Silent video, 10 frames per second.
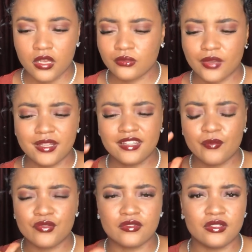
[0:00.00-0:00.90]
So anytime
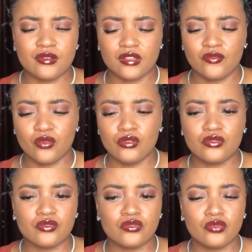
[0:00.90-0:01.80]
you see yourself going
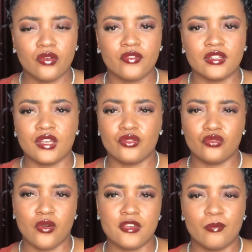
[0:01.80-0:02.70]
through stuff and then
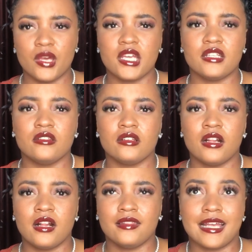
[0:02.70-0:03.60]
you're in pain,
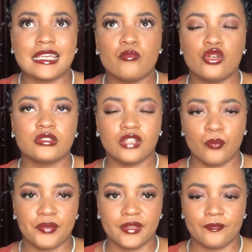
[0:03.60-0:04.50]
like emotional
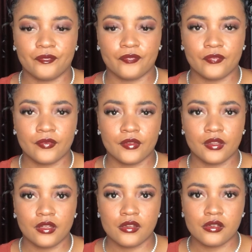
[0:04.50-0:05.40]
pain,
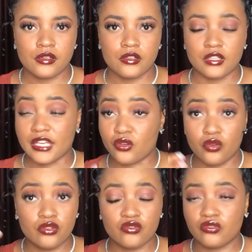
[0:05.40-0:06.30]
like you're
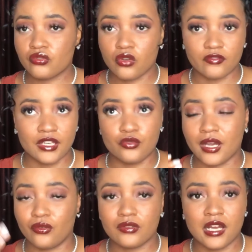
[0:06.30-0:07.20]
going through stuff that you
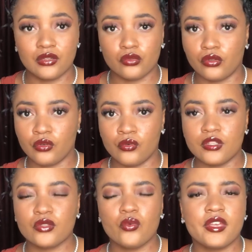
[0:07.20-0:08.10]
cannot handle on your own,
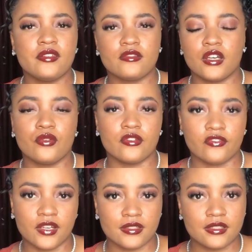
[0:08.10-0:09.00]
it's okay to tell your
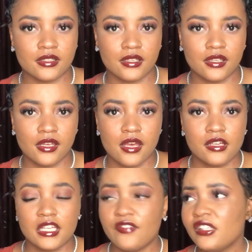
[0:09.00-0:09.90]
friends.
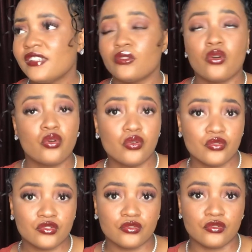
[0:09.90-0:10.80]
Even if they're not
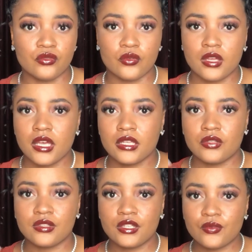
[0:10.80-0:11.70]
close to you, you
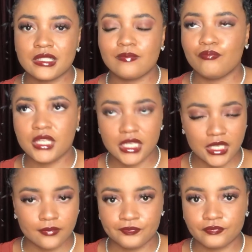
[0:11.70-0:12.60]
still speak
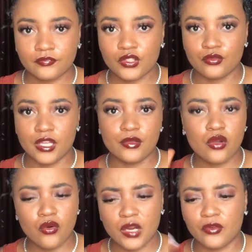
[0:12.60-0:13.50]
to them. You
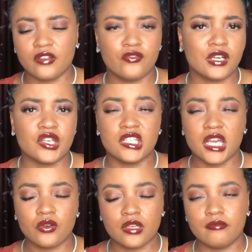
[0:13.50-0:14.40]
call them on the phone and you're
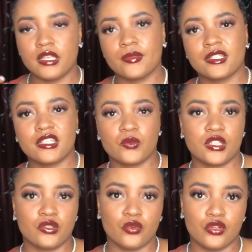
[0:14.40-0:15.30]
like, okay, babes, this is what
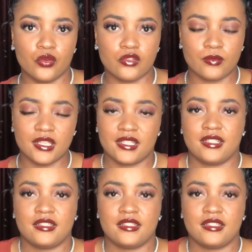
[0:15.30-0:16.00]
is going on with me.